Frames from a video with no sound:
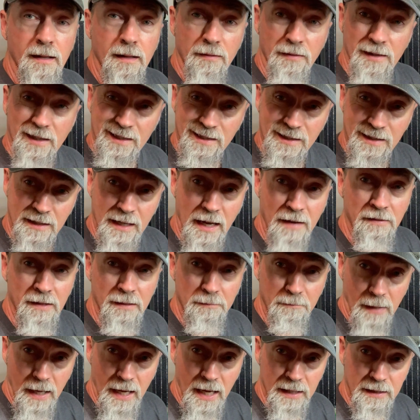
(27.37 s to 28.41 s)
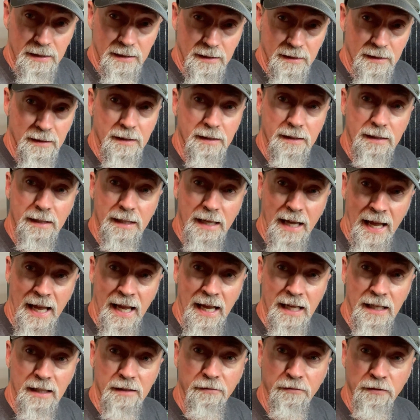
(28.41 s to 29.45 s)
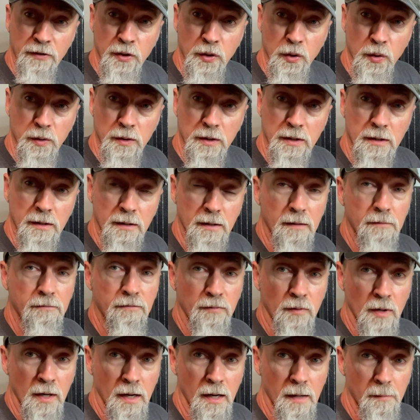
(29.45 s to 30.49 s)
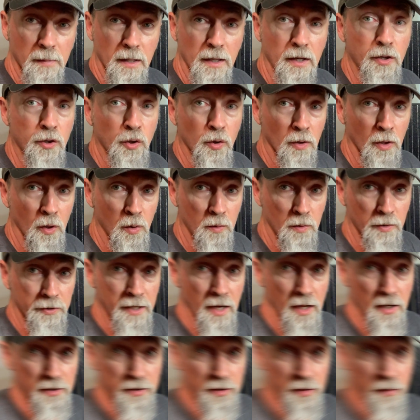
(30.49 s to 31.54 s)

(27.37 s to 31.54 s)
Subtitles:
the 7 best canned foods from your local Dollar